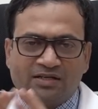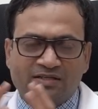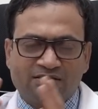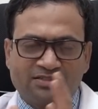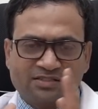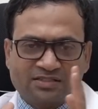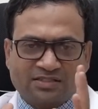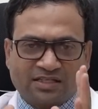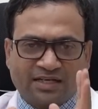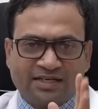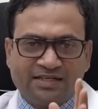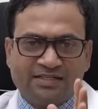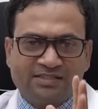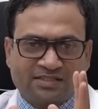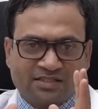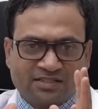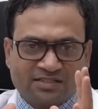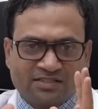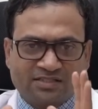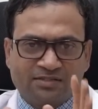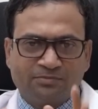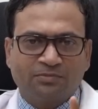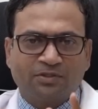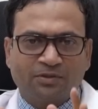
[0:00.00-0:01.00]
signs and
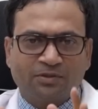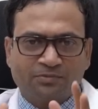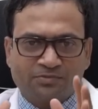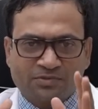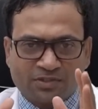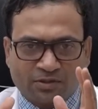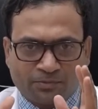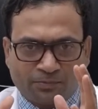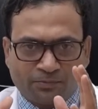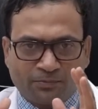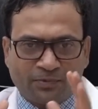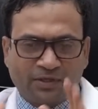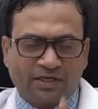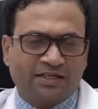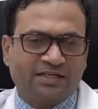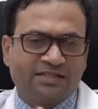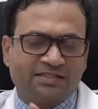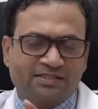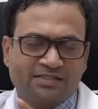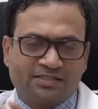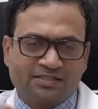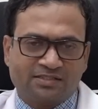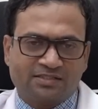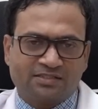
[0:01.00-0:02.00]
symptoms of
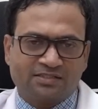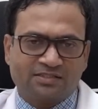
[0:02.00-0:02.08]
Parkinson's